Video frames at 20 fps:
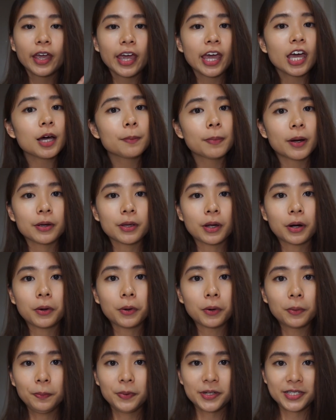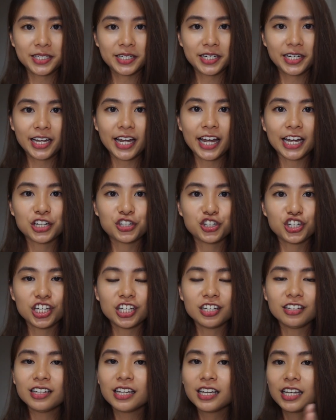care about your own personal
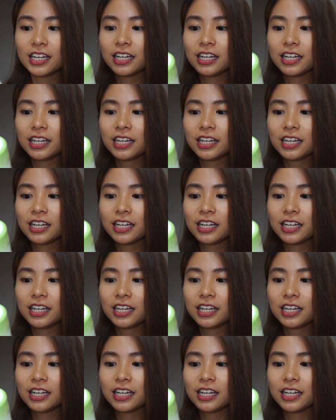hygiene.